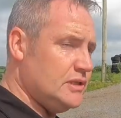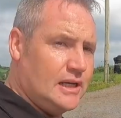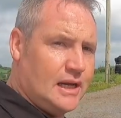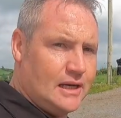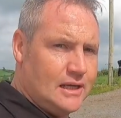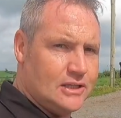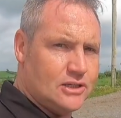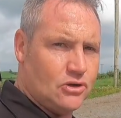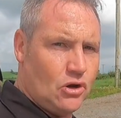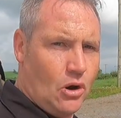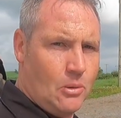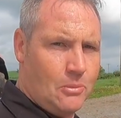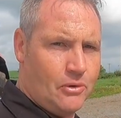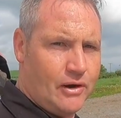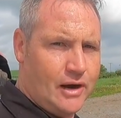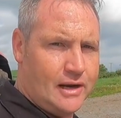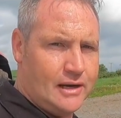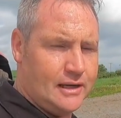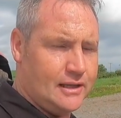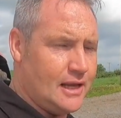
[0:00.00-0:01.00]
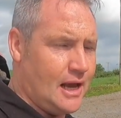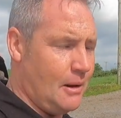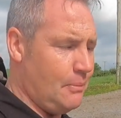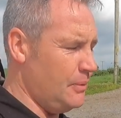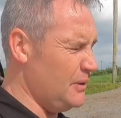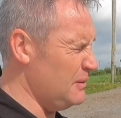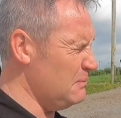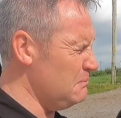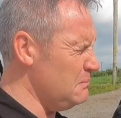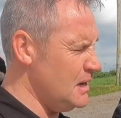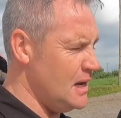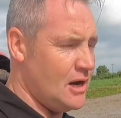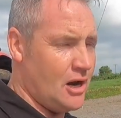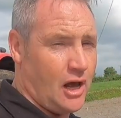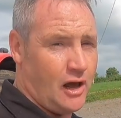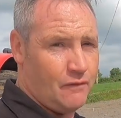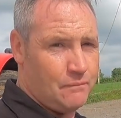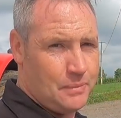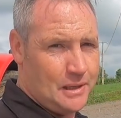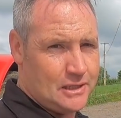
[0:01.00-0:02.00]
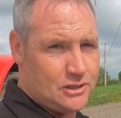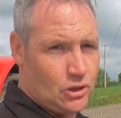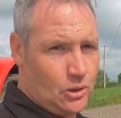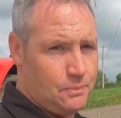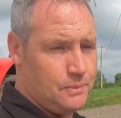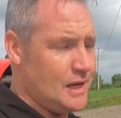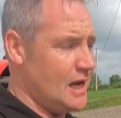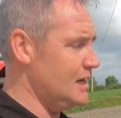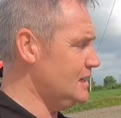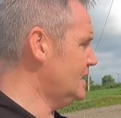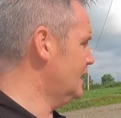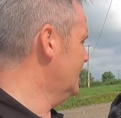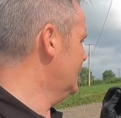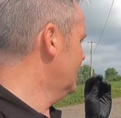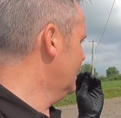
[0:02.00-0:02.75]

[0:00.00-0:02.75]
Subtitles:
see any scum or anything like that, but it may not have built up yet.